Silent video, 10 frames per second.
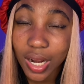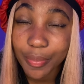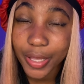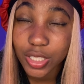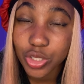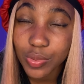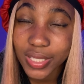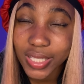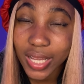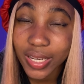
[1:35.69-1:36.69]
I pray that you would
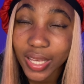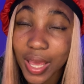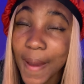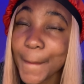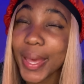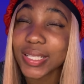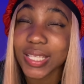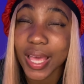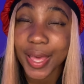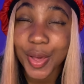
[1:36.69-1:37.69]
send it back to
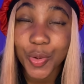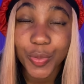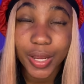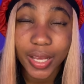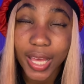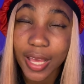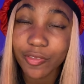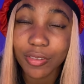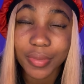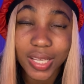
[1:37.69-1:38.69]
hell where it came
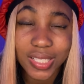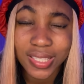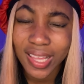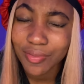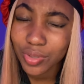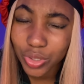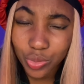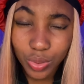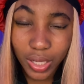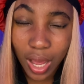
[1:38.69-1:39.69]
from, because devil, you
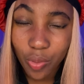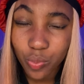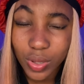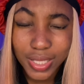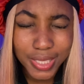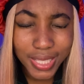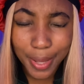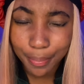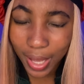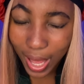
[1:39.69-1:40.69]
would not win.
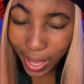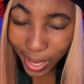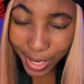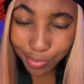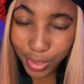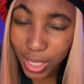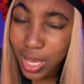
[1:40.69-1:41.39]
Stand behind me.